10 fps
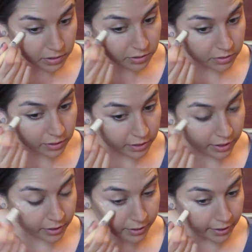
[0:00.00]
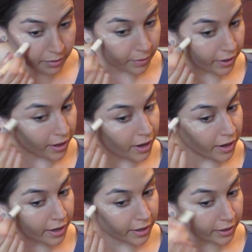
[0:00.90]
Usually underneath my
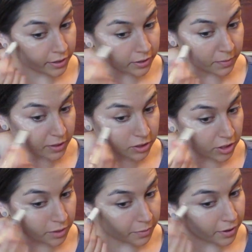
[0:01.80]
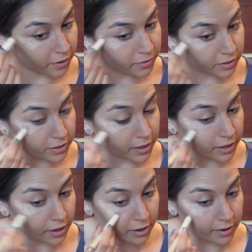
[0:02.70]
eyes, my cheekbones
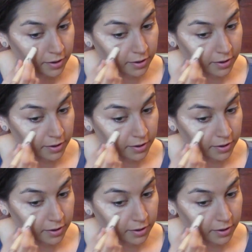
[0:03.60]
here.